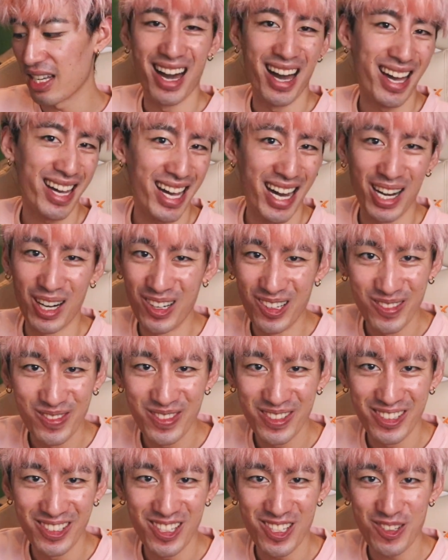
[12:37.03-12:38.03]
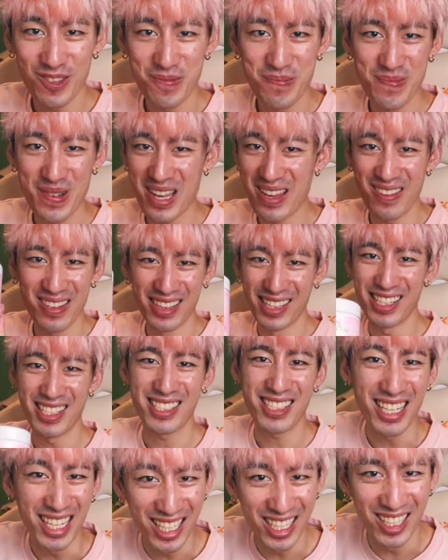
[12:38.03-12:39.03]
I got hope for this one, baby. Let's
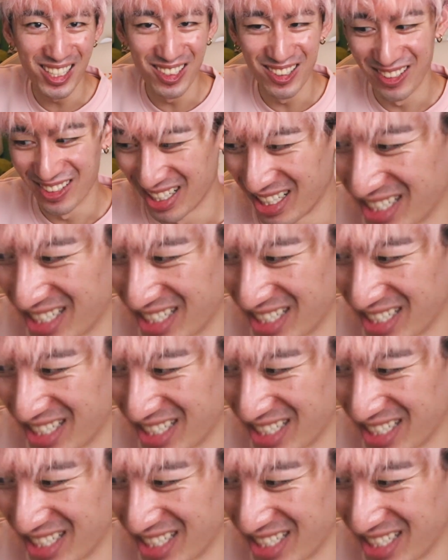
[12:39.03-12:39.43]
go!